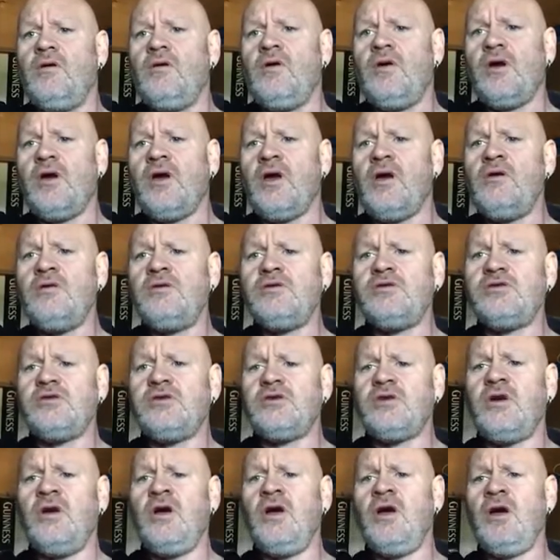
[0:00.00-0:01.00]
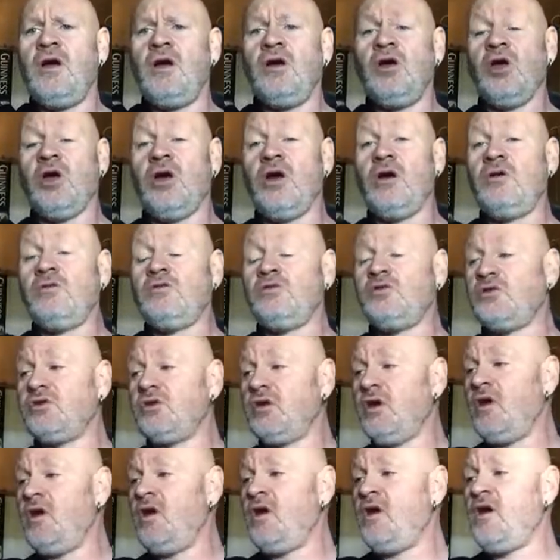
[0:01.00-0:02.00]
Right guys and girls,
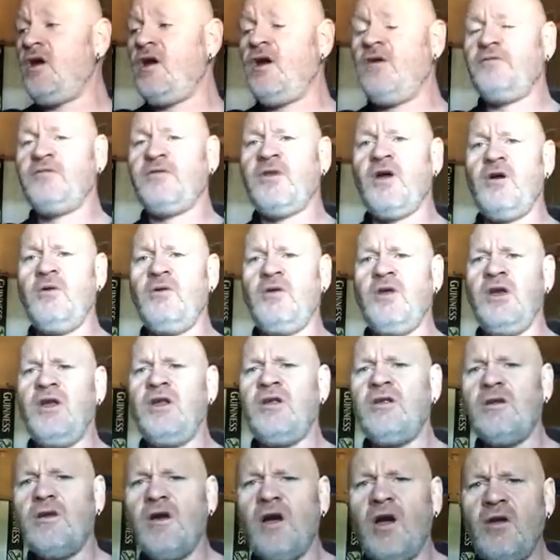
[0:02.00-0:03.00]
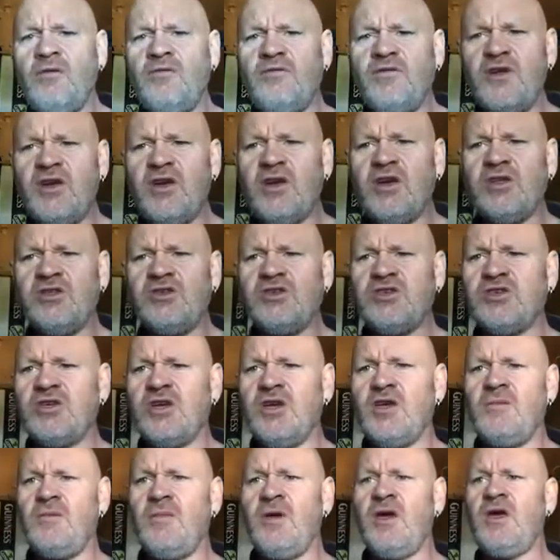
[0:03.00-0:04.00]
I've doughed in. Hopefully you can
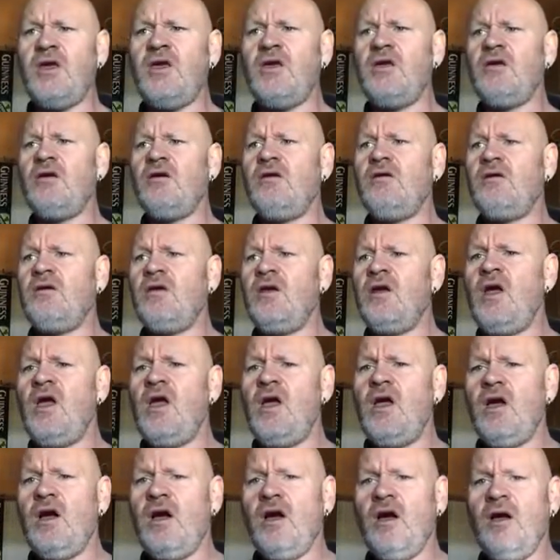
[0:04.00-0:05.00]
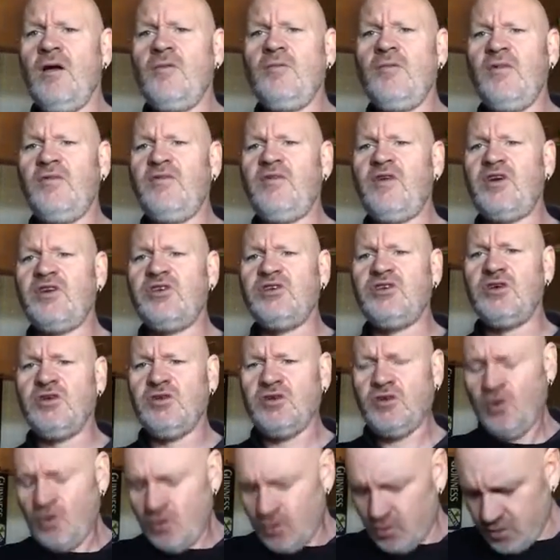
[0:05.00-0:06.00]
see me. I've had to shut
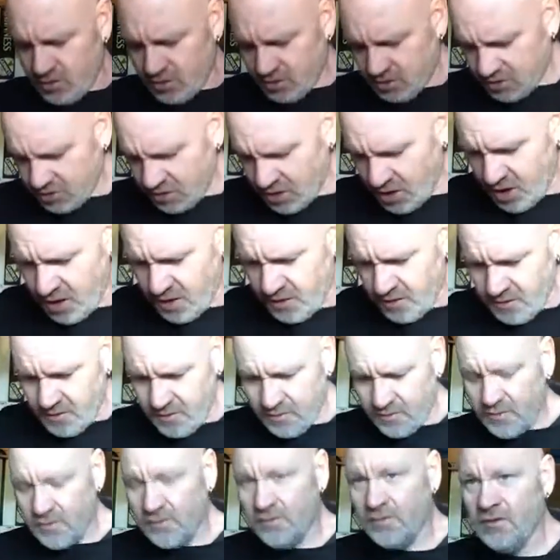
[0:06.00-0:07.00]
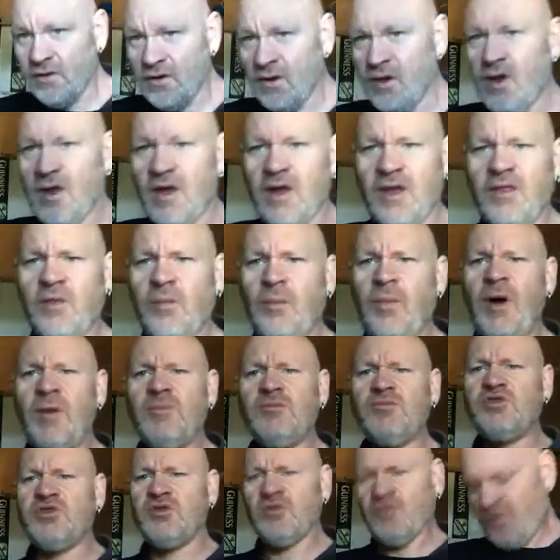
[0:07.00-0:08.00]
the door. And the
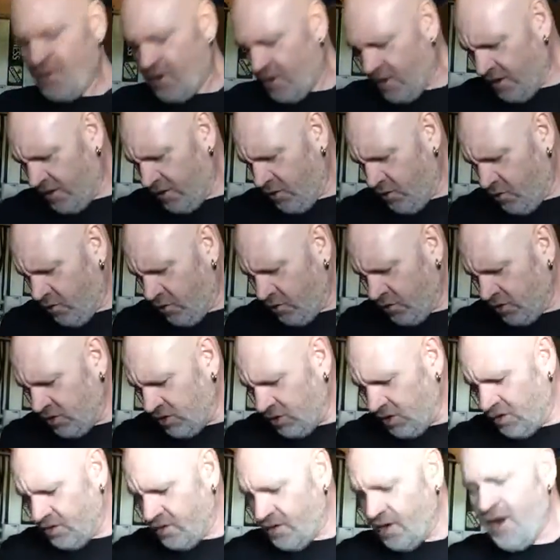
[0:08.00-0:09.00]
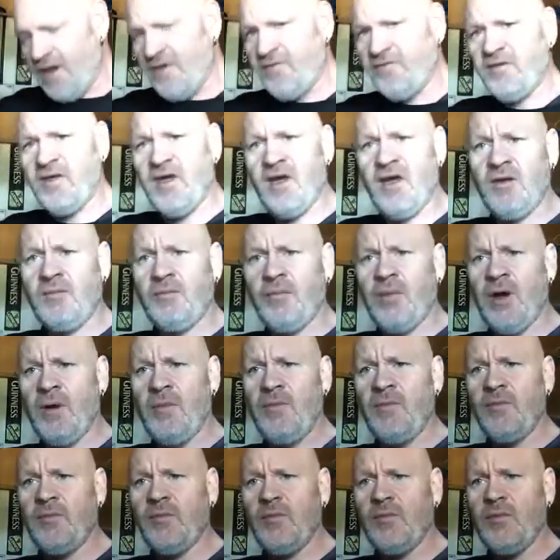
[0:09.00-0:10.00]
pumps are really noisy. The left hand
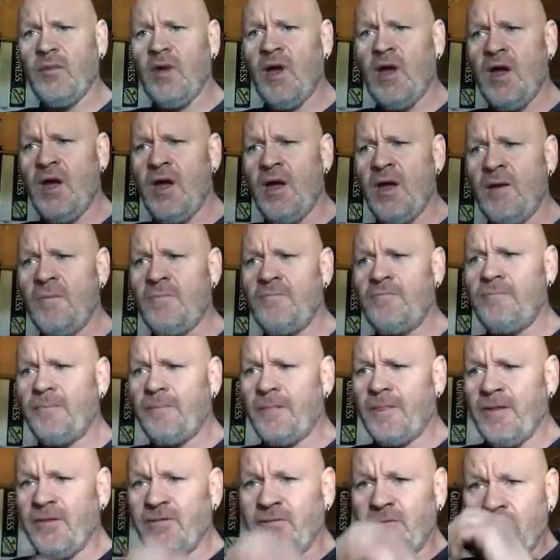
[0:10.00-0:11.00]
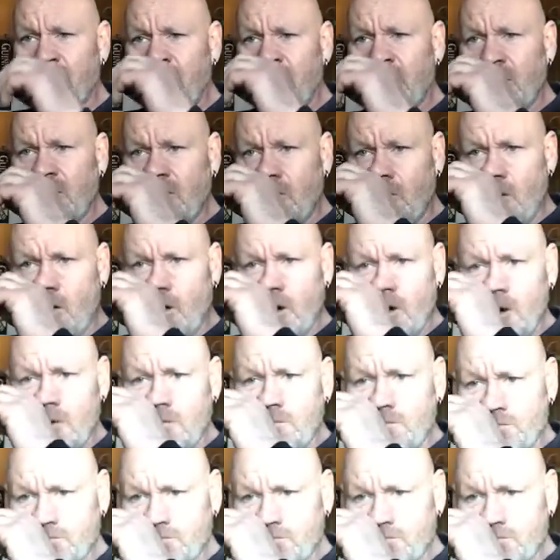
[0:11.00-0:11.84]
pump is really quiet.